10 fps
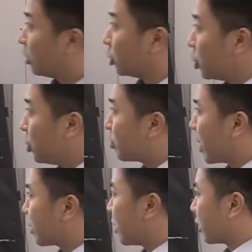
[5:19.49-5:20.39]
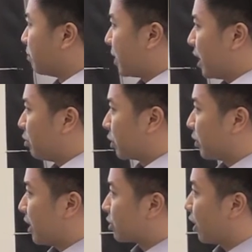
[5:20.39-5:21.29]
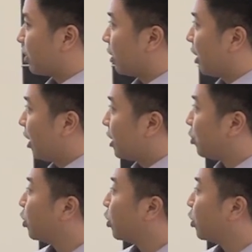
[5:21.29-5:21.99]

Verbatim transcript: collude rather than compete with each other, they